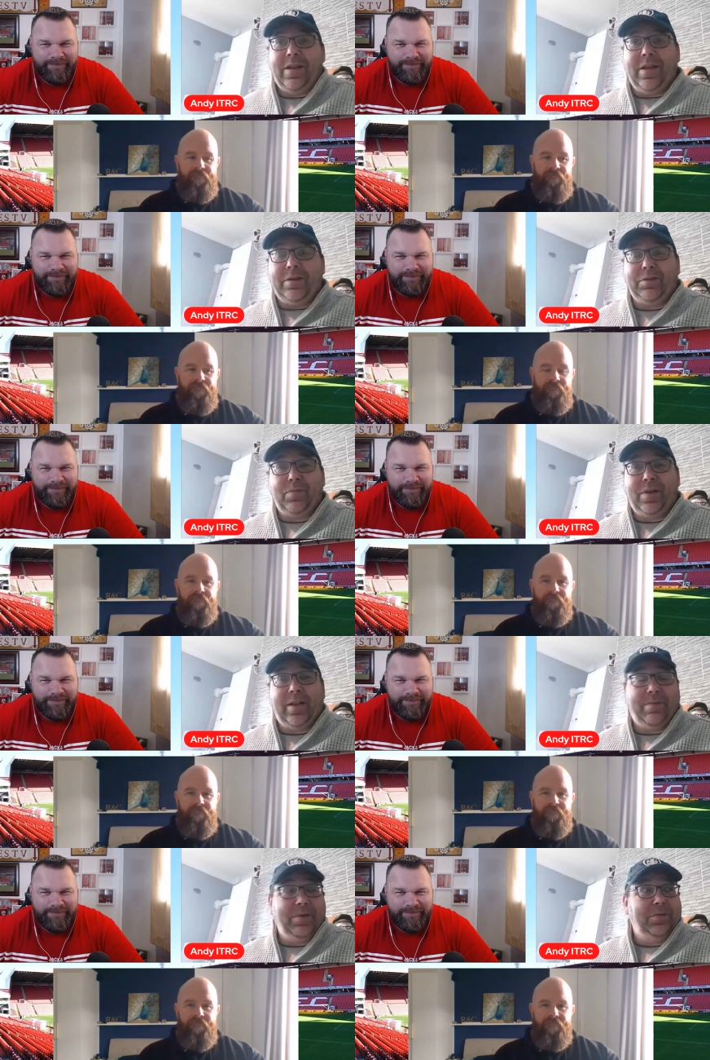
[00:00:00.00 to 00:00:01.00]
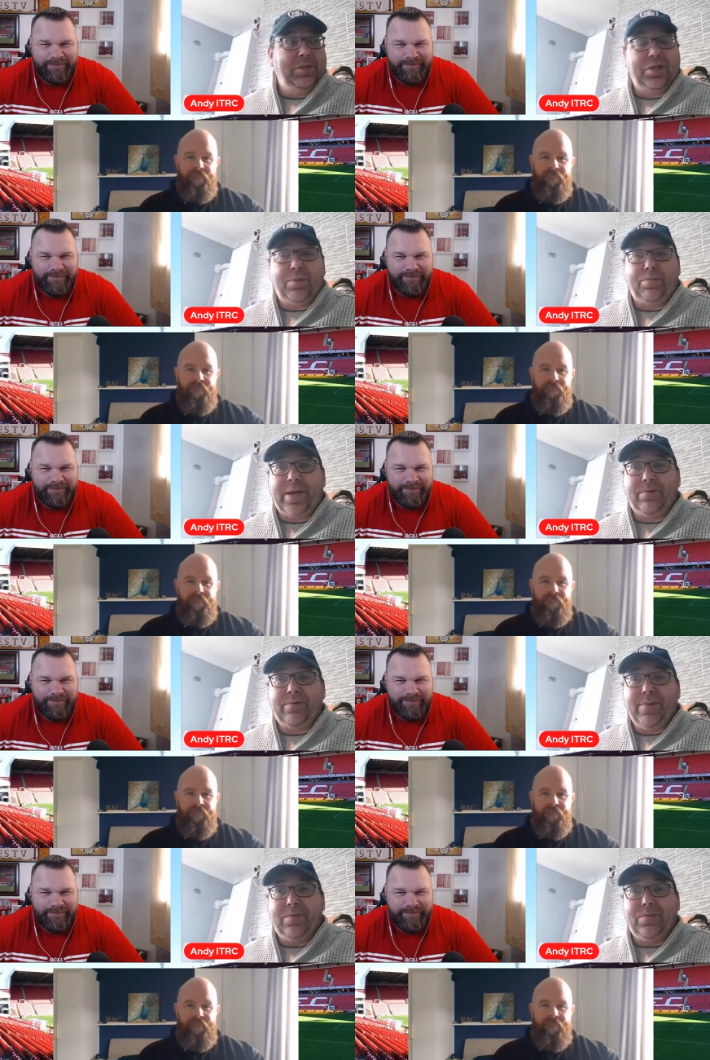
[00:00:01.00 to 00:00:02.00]
Speaker 1: I just, well, I'm just so proud
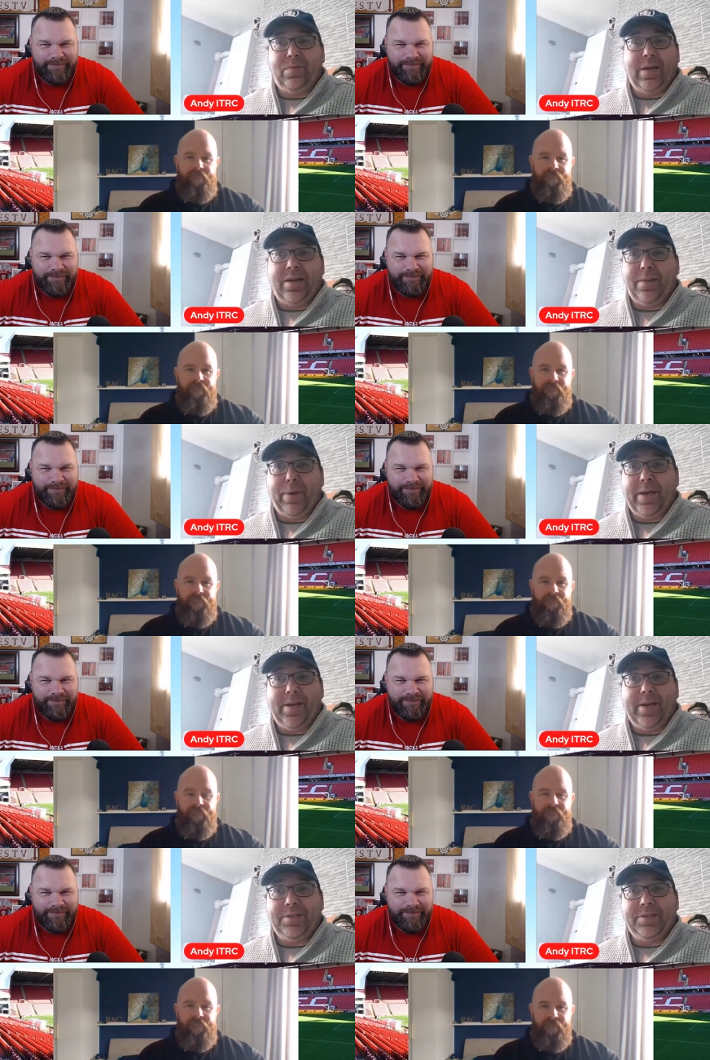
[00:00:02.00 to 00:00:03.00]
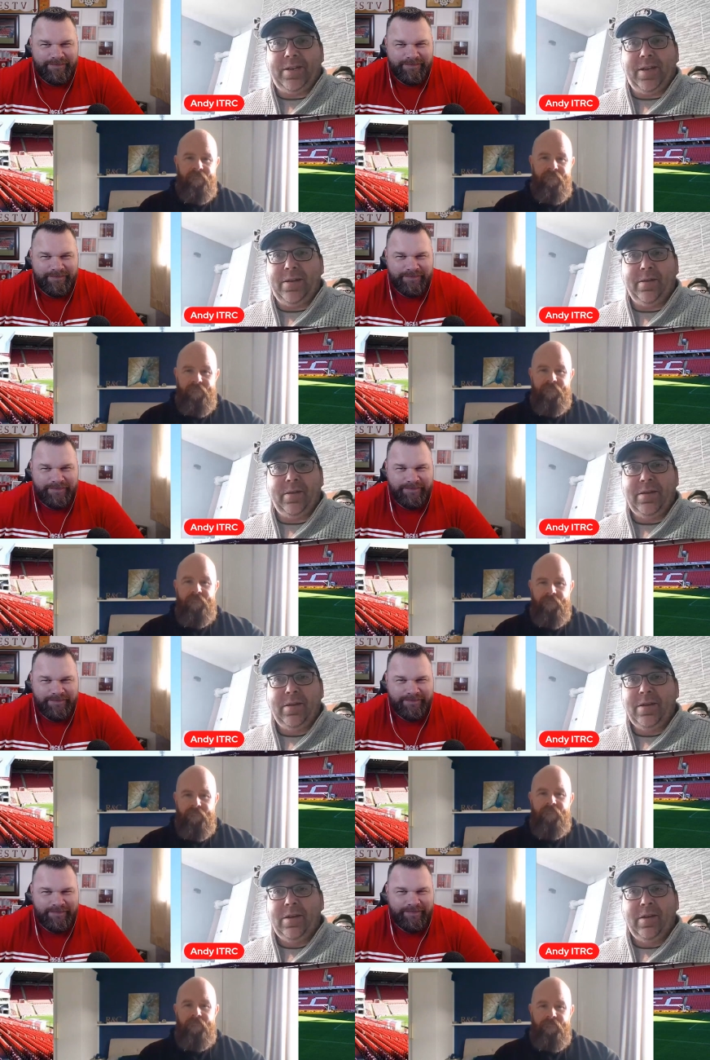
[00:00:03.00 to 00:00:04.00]
of how, how they played yesterday.
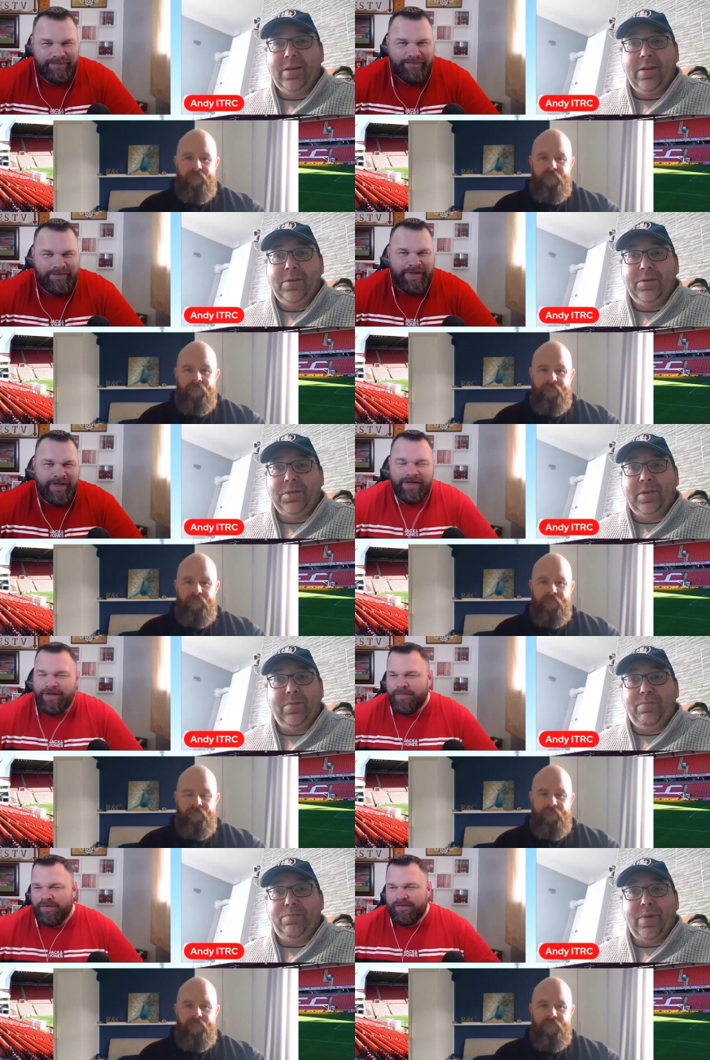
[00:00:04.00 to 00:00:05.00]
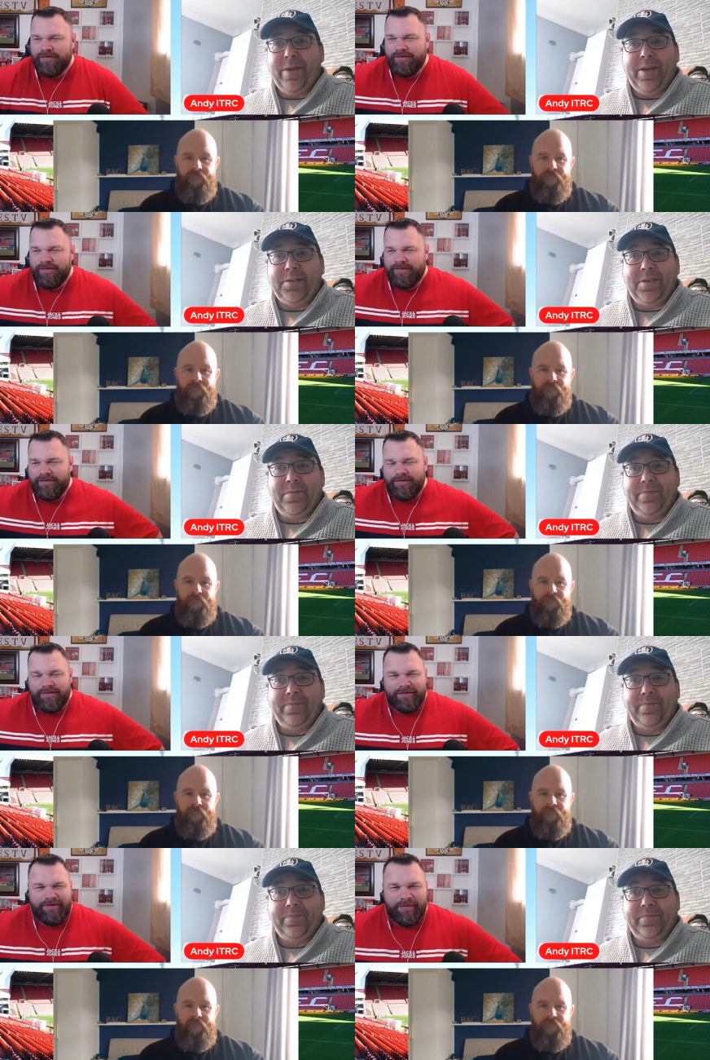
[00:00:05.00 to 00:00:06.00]
Just yeah, amazing.
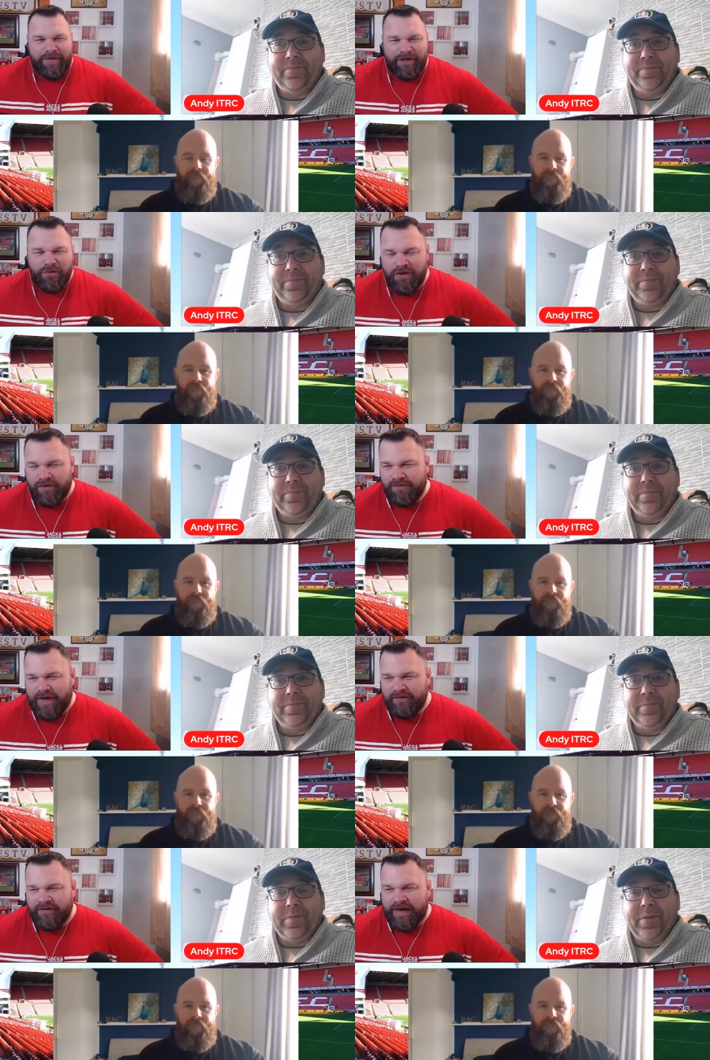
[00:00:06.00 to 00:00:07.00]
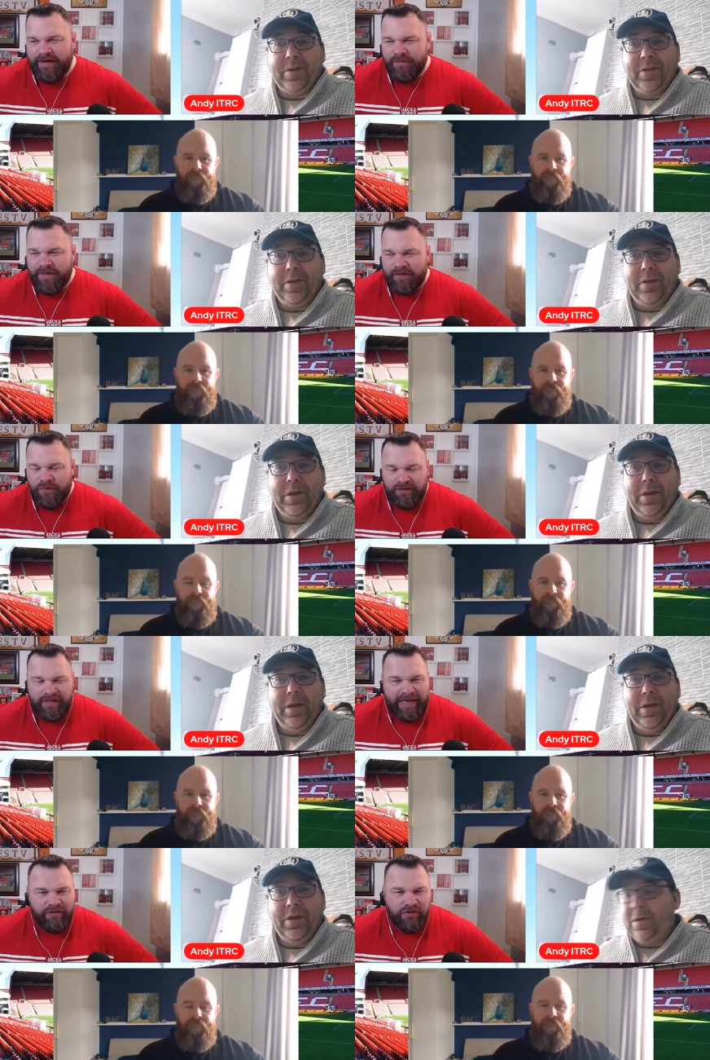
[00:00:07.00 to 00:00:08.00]
Speaker 2: I mean, going off that, Ryan. I mean, when
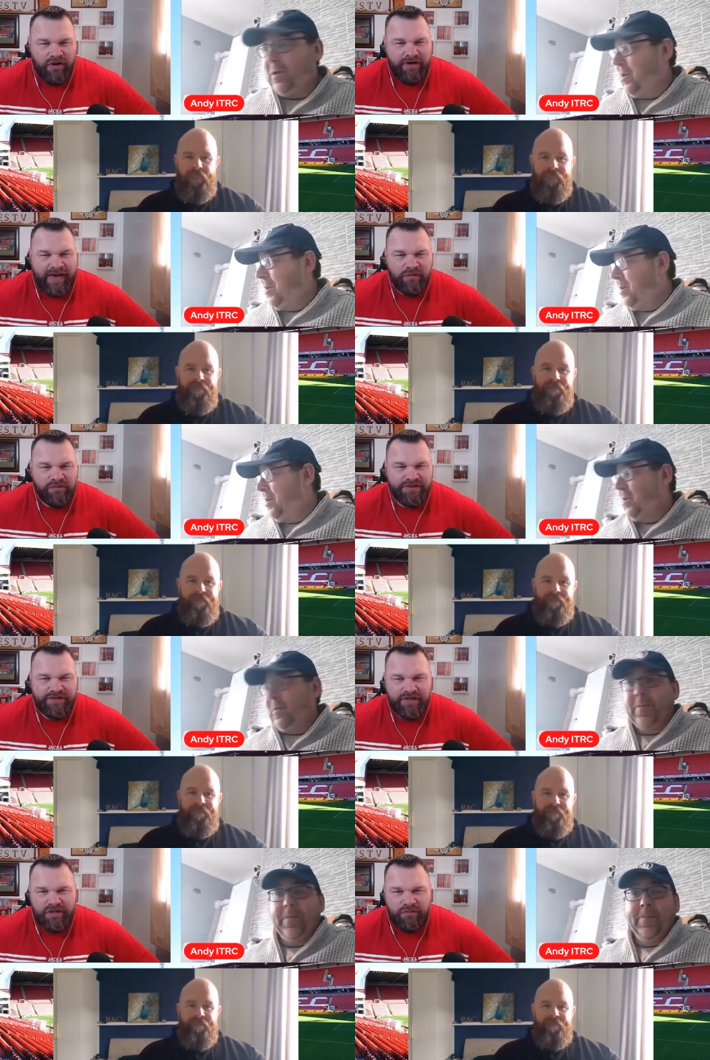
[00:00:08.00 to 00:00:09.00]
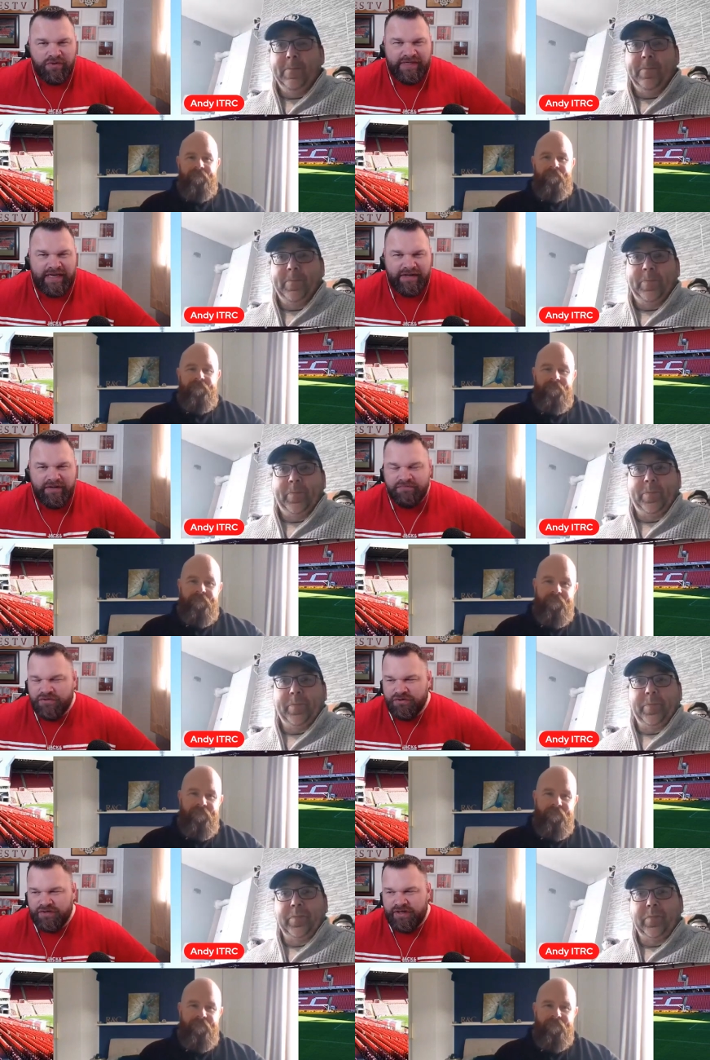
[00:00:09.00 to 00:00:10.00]
lineup got announced, we kind of
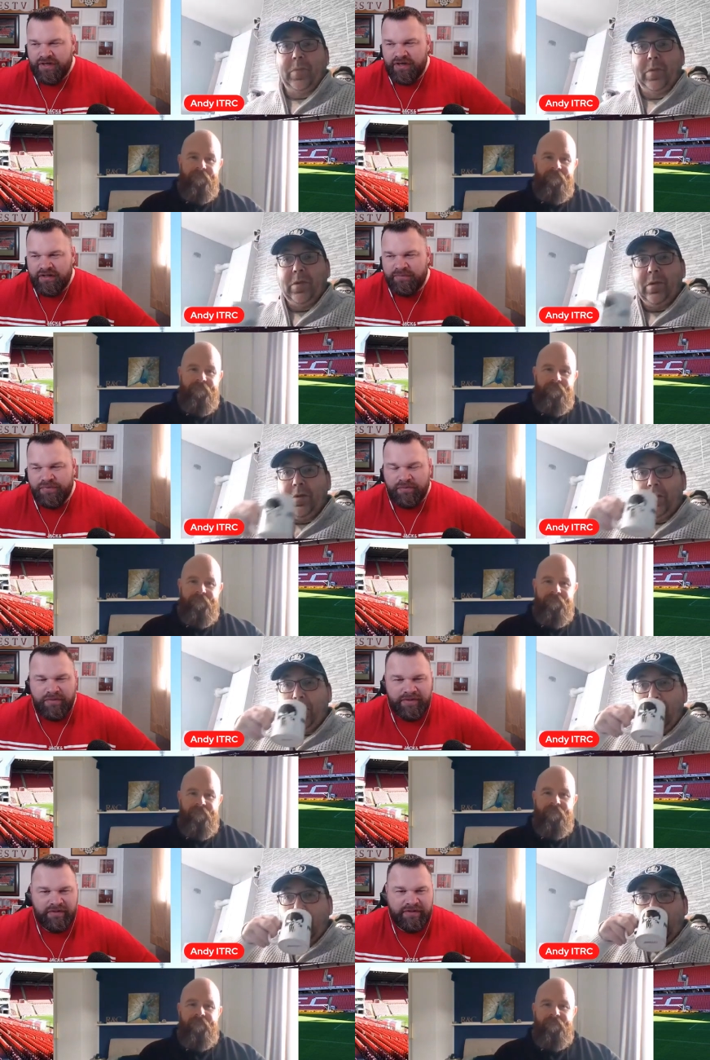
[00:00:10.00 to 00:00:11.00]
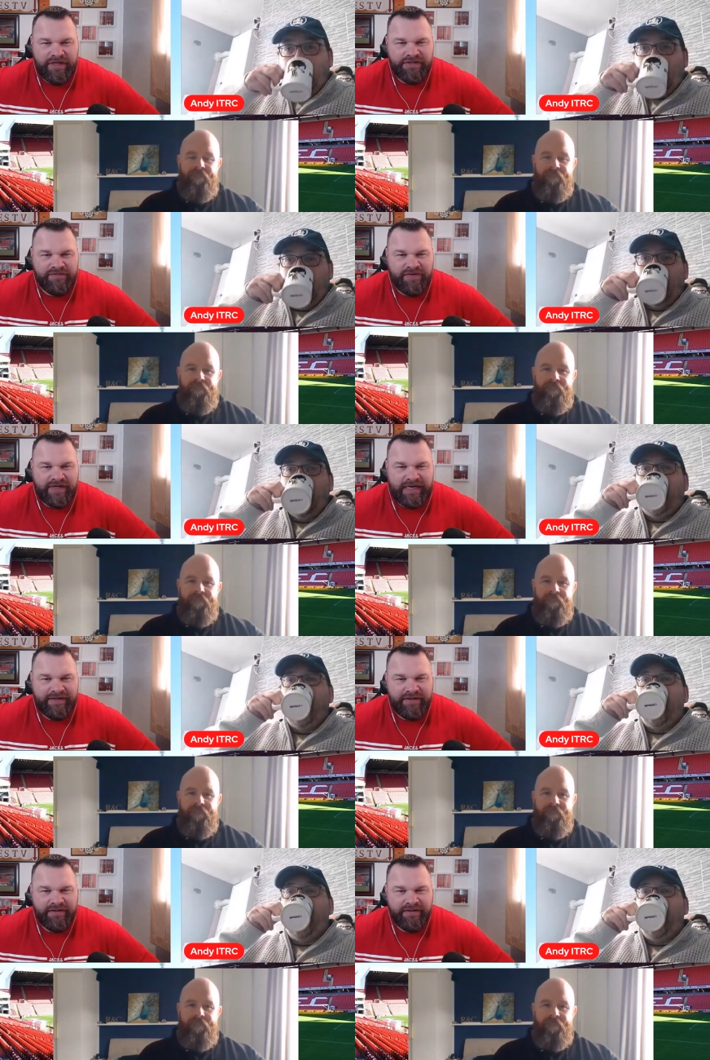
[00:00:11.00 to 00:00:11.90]
touched on it earlier. Probably Loresh for Cadden.